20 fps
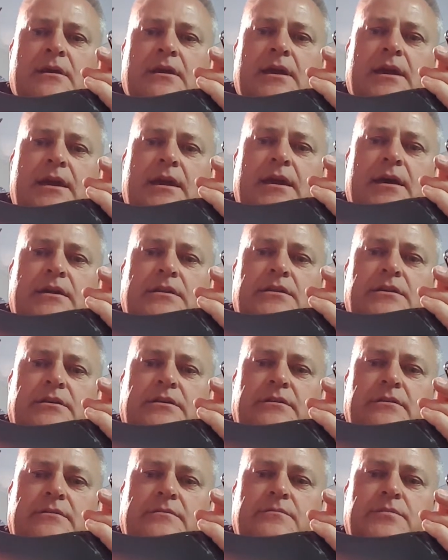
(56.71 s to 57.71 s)
And you
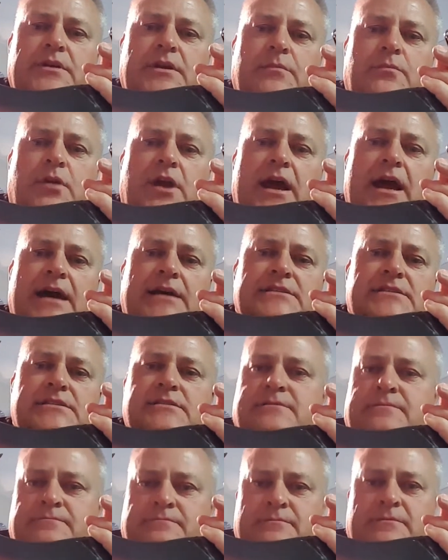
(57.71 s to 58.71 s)
can put a
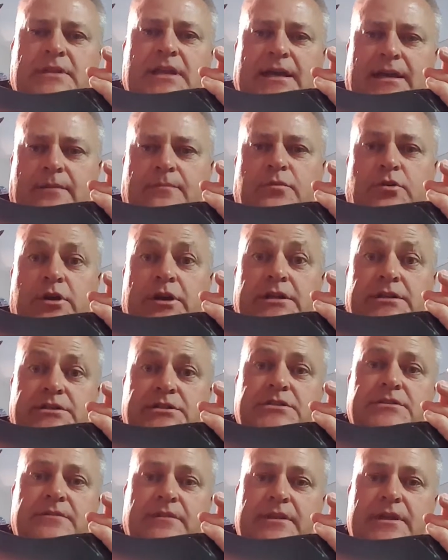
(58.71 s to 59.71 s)
brass, like a
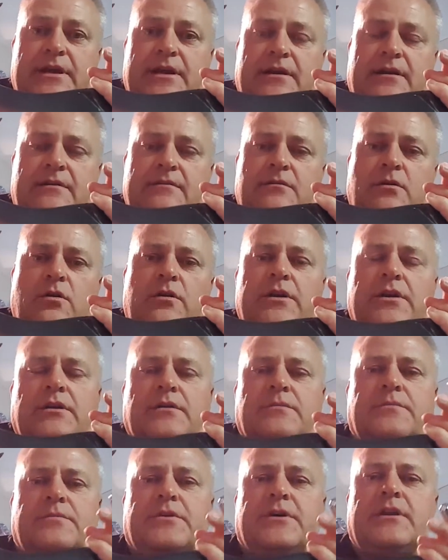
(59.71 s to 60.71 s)
bridge there, or you
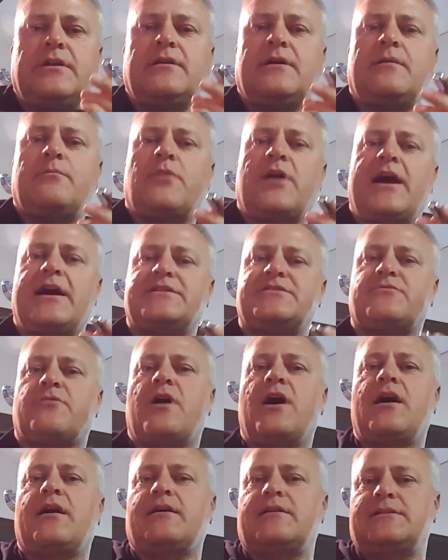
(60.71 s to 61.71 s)
can put a brass
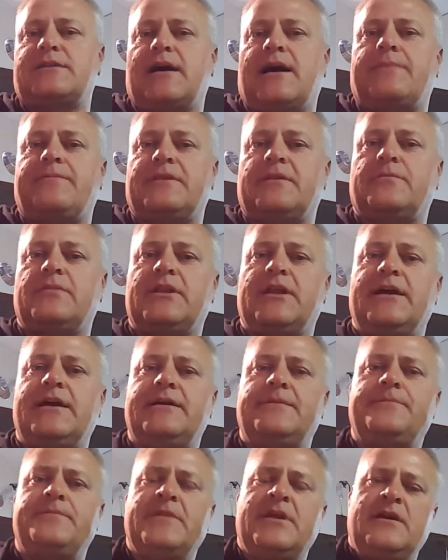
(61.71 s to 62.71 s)
rod on top of the
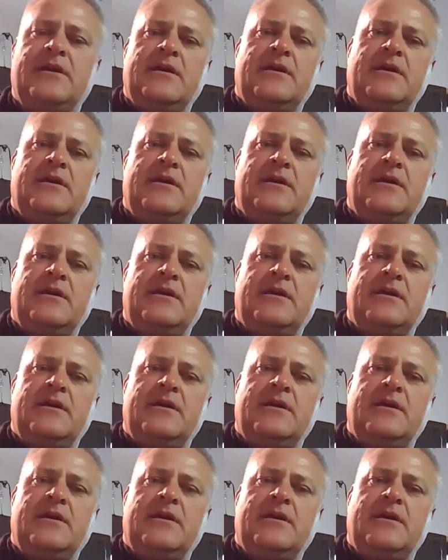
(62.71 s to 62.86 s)
plate.